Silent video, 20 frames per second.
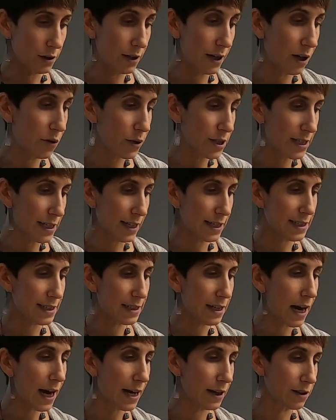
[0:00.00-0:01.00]
linguistic
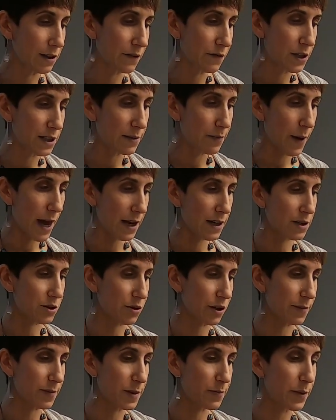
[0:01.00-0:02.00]
style of these manuscripts